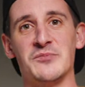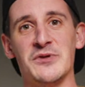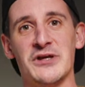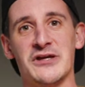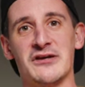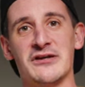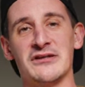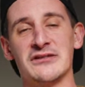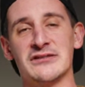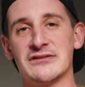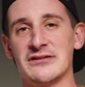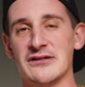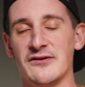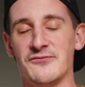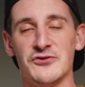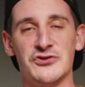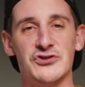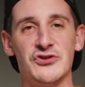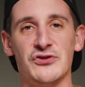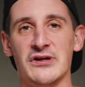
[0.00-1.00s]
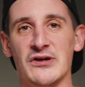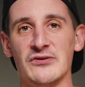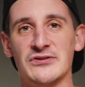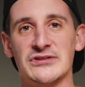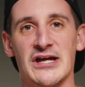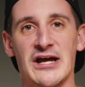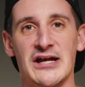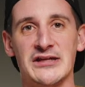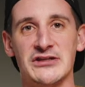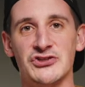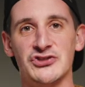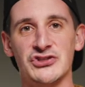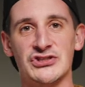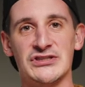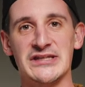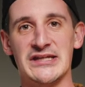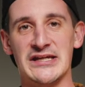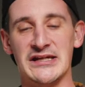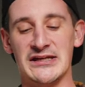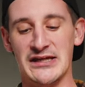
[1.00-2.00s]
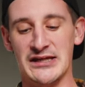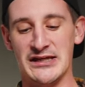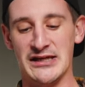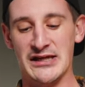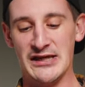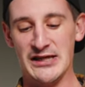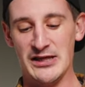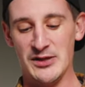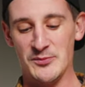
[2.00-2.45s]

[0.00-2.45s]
because if you're shooting outside, you just need it.